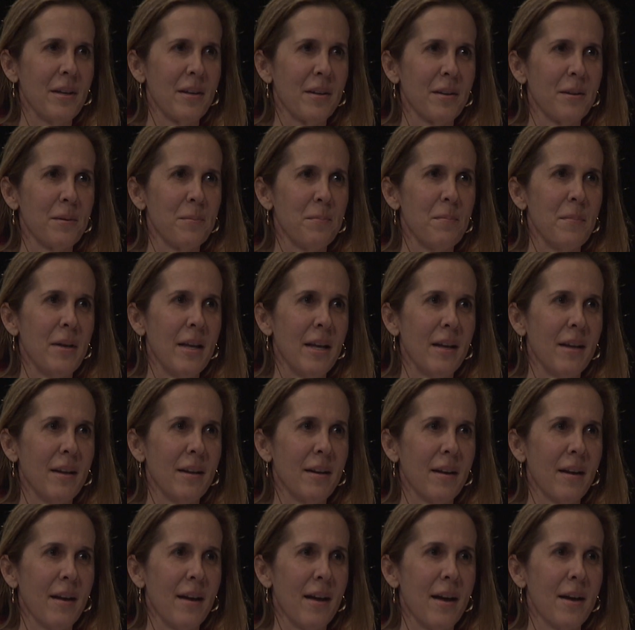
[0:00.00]
could
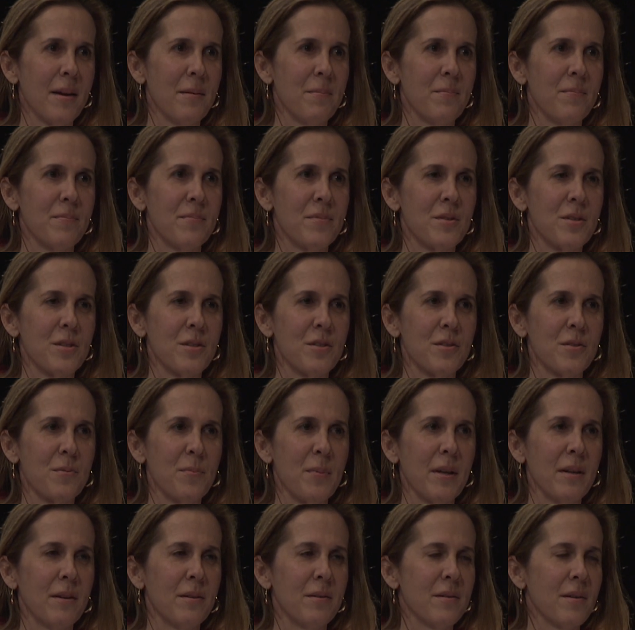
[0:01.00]
meet. I'm just
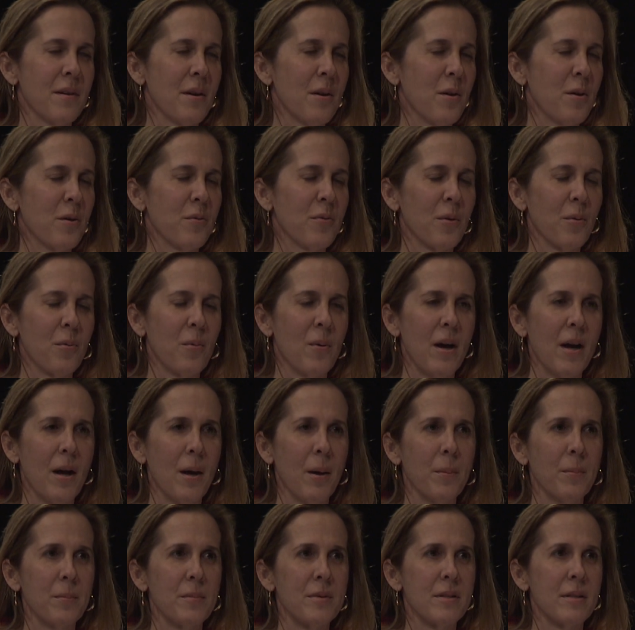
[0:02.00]
been
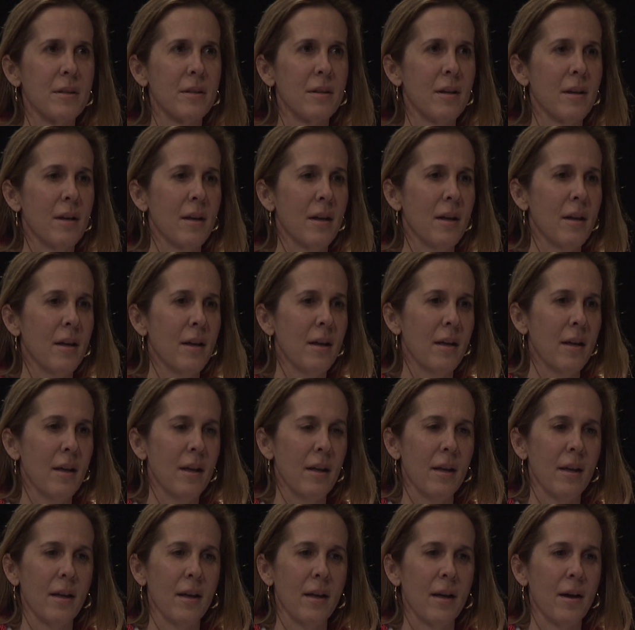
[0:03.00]
overwhelmed and
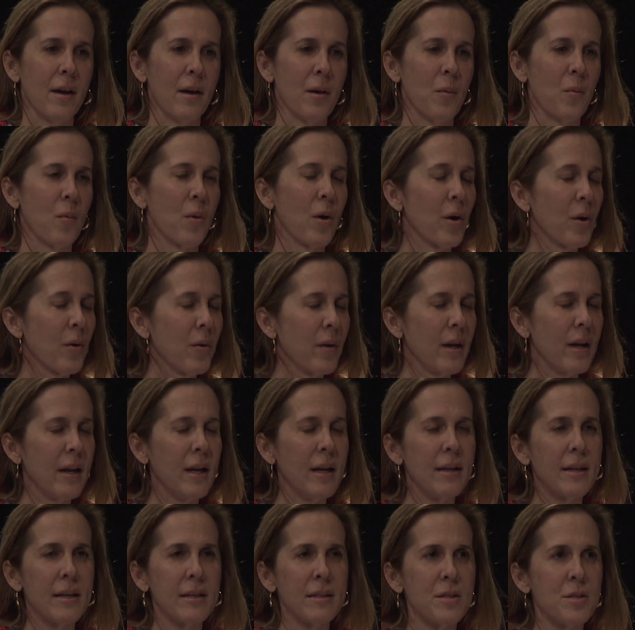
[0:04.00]

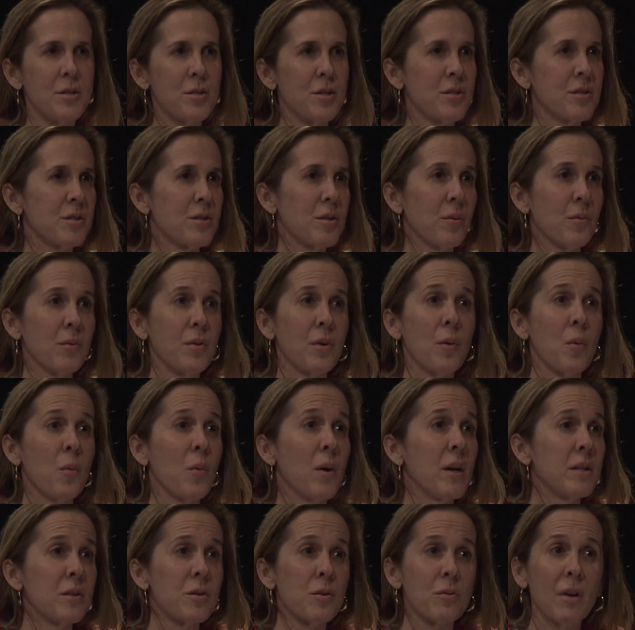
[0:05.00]
worried and just don't know
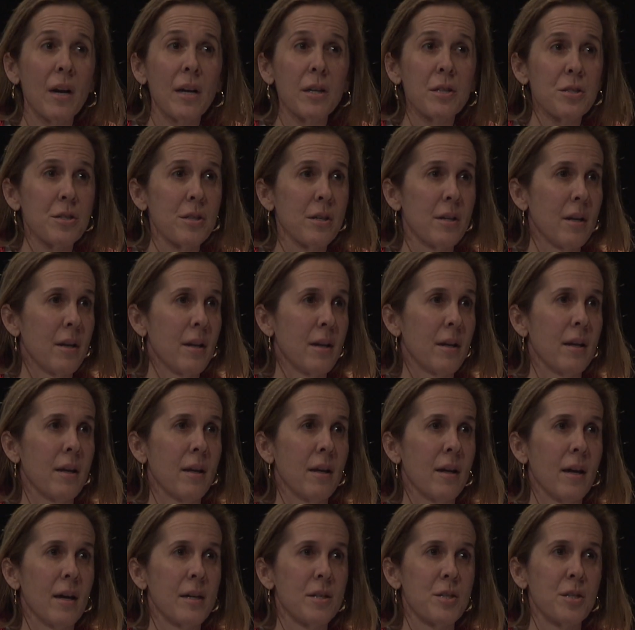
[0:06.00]
what direction
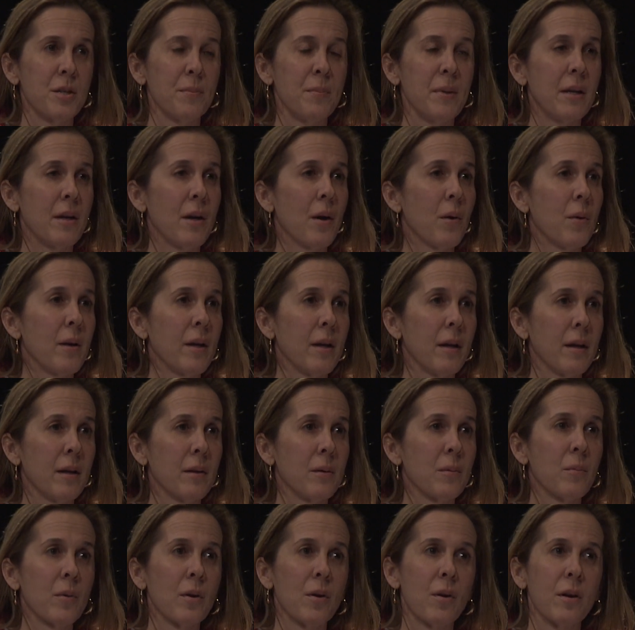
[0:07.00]
I should be going
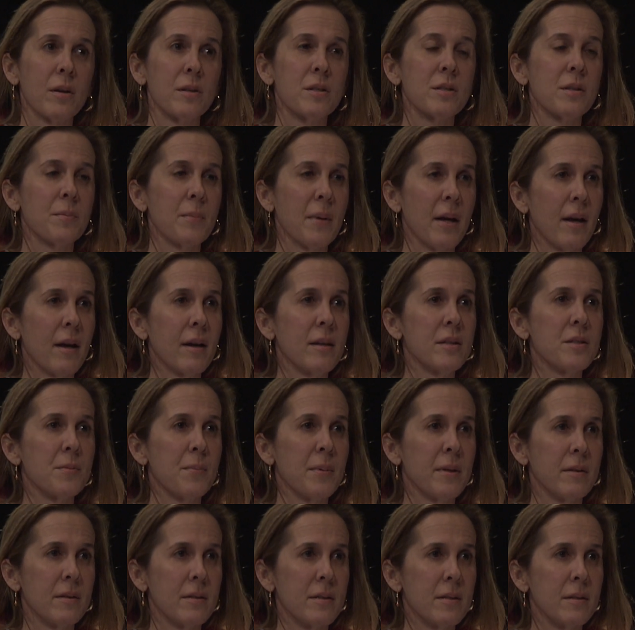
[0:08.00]
in regards to my
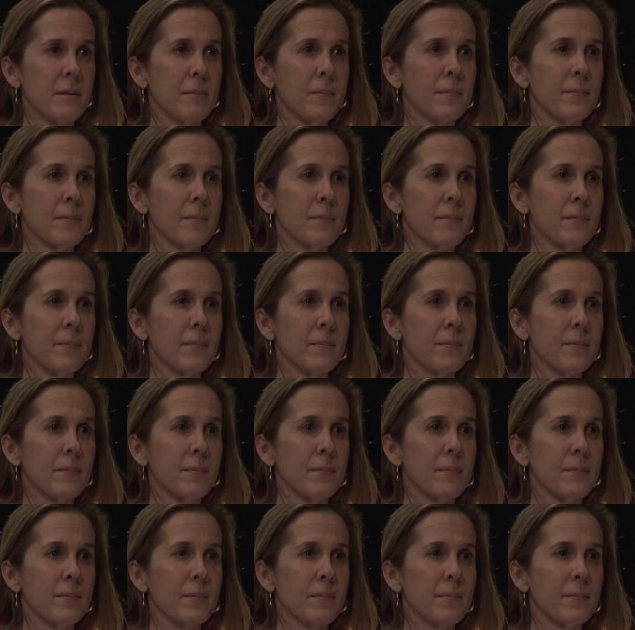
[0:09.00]
husband.